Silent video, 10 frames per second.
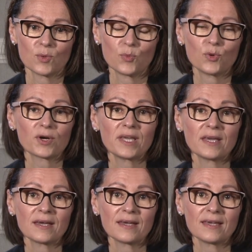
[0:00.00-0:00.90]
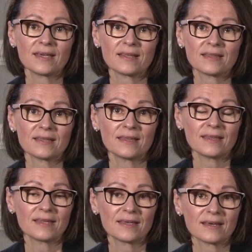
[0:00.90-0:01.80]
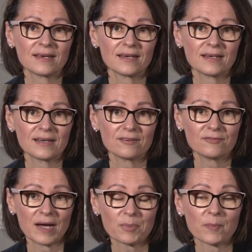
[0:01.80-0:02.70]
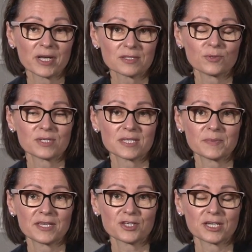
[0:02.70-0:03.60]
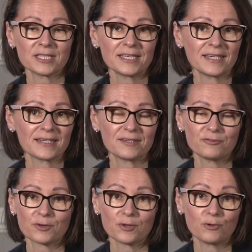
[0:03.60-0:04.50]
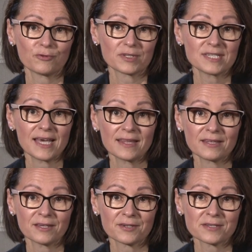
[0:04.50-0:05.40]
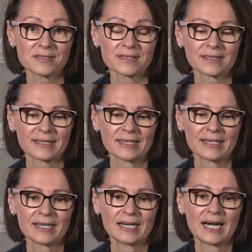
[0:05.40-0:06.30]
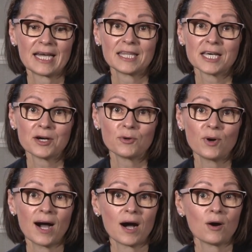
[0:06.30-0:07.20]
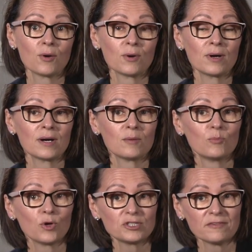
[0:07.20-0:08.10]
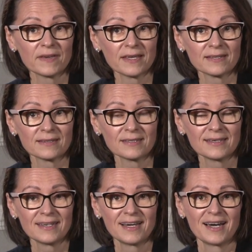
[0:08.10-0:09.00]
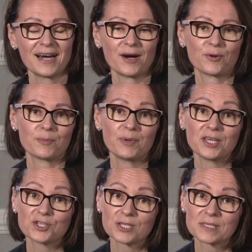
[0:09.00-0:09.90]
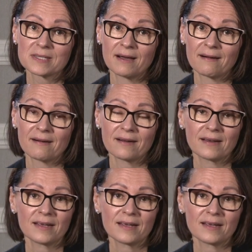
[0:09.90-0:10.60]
Working in Fibromuscular Dysplasia Clinic for over 10 years, I know how motivated our patients are.